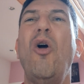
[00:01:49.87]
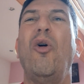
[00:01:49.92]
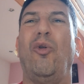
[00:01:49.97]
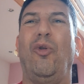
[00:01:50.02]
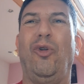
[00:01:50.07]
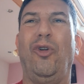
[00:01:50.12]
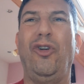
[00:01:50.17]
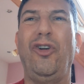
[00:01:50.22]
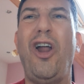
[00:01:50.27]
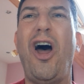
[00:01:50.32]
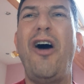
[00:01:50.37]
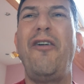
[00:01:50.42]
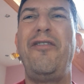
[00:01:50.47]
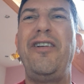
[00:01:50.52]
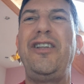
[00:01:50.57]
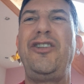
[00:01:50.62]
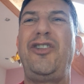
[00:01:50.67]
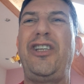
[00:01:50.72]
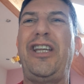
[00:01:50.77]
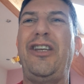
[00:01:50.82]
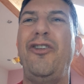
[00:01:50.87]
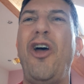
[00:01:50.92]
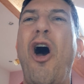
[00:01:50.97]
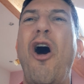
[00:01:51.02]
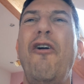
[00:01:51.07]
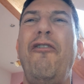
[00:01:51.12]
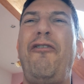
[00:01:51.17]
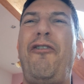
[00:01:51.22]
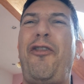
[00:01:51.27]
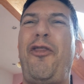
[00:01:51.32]
Love is
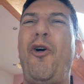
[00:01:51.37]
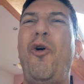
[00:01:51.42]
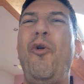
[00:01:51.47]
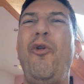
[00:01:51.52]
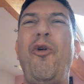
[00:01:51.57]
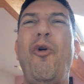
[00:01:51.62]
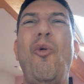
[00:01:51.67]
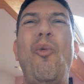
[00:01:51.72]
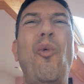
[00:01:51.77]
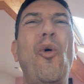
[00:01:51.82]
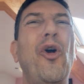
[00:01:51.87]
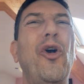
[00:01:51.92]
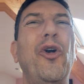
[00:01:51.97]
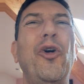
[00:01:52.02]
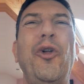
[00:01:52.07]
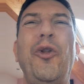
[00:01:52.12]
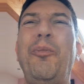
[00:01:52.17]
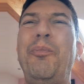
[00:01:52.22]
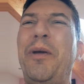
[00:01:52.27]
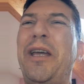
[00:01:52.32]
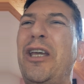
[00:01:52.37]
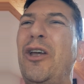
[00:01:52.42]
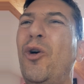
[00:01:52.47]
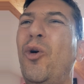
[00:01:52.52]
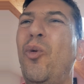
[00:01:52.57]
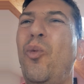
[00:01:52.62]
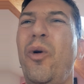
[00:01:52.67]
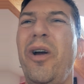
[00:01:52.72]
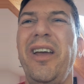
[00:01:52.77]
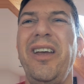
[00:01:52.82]
enough, though the world be a
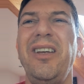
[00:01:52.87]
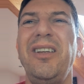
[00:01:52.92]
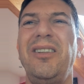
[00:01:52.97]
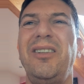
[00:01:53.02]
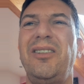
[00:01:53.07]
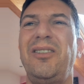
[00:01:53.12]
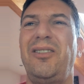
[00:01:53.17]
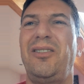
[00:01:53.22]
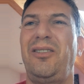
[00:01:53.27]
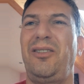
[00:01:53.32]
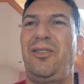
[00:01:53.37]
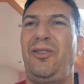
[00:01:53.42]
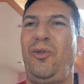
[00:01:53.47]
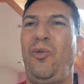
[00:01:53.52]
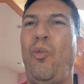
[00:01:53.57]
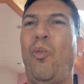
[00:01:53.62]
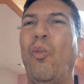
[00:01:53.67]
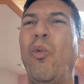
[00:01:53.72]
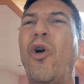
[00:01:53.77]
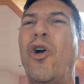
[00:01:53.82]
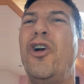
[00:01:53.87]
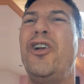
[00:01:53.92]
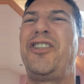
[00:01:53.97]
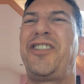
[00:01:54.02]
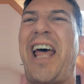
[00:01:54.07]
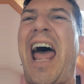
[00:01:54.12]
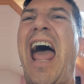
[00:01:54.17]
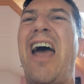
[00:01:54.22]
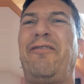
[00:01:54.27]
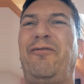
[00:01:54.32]
wind.
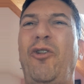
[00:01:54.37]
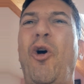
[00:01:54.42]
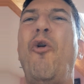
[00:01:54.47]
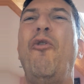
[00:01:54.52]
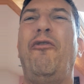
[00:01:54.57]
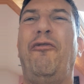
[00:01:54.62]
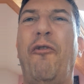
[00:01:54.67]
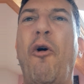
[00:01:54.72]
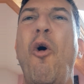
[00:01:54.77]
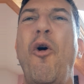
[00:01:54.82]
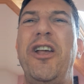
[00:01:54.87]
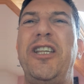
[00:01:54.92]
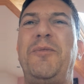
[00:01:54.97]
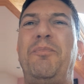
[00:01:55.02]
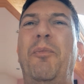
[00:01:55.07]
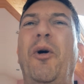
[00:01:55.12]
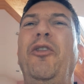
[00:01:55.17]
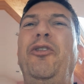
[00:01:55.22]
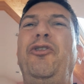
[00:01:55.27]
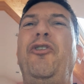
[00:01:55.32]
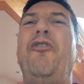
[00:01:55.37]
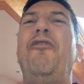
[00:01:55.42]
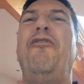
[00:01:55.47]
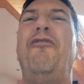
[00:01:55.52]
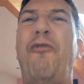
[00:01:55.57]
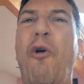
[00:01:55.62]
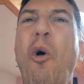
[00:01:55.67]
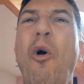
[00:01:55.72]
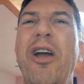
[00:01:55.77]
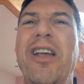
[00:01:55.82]
Words have no voice but the
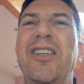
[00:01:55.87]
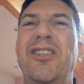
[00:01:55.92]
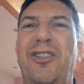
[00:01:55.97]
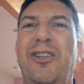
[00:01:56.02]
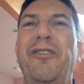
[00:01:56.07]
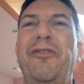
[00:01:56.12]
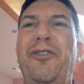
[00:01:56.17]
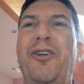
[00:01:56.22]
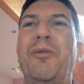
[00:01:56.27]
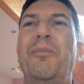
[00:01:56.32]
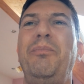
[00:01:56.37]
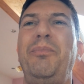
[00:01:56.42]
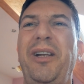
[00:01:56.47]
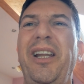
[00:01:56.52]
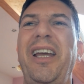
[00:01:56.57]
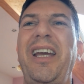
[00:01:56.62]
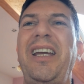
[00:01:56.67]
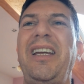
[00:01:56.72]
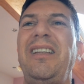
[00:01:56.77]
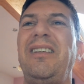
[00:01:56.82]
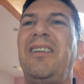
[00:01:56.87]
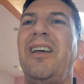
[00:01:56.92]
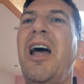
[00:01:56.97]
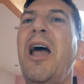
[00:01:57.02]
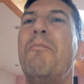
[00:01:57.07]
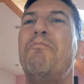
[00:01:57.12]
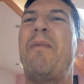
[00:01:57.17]
voice of complaint.